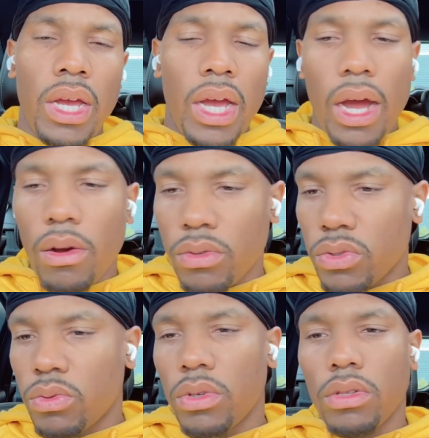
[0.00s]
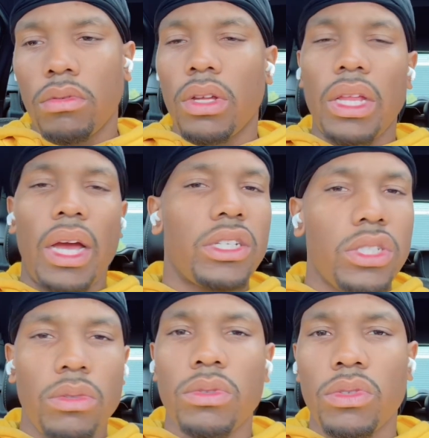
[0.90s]
I was going through a lot. She
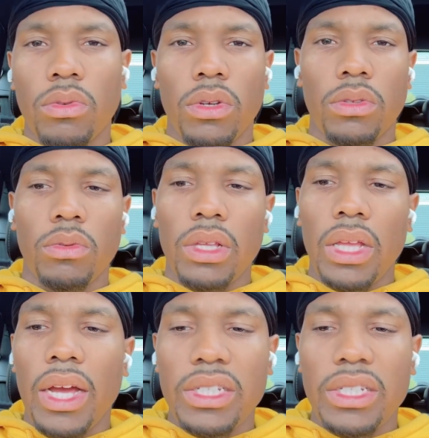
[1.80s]
was going through a lot.